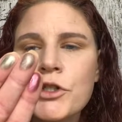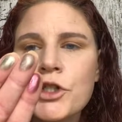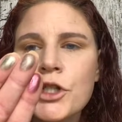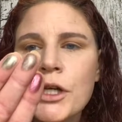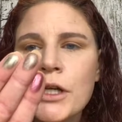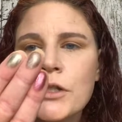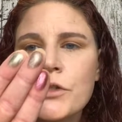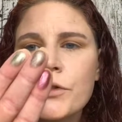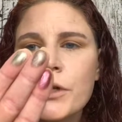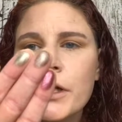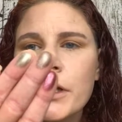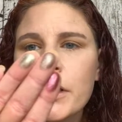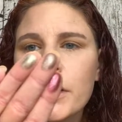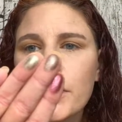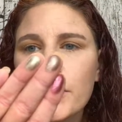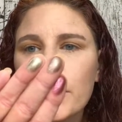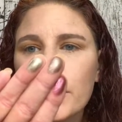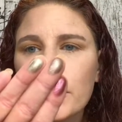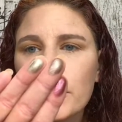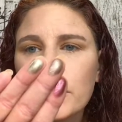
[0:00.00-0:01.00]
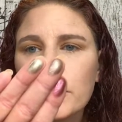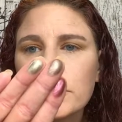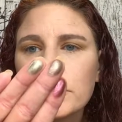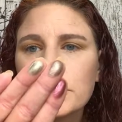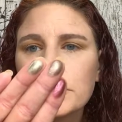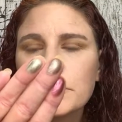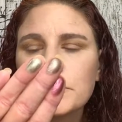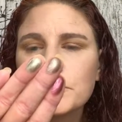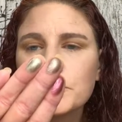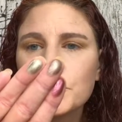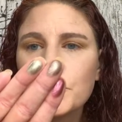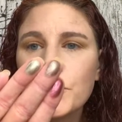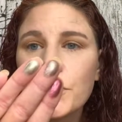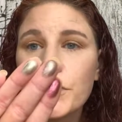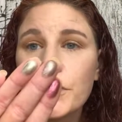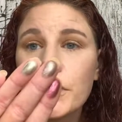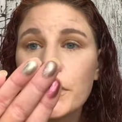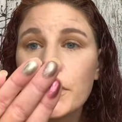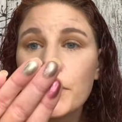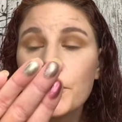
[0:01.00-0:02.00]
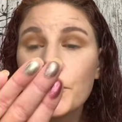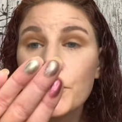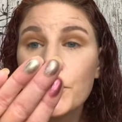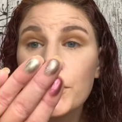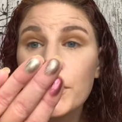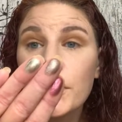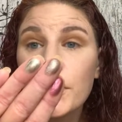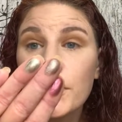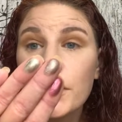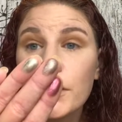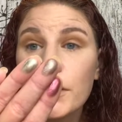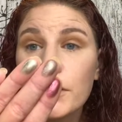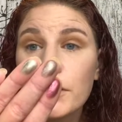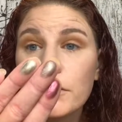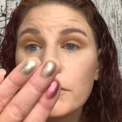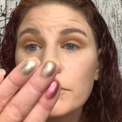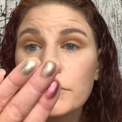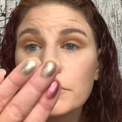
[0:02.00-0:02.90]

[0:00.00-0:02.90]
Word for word: shades right here that I'm looking at.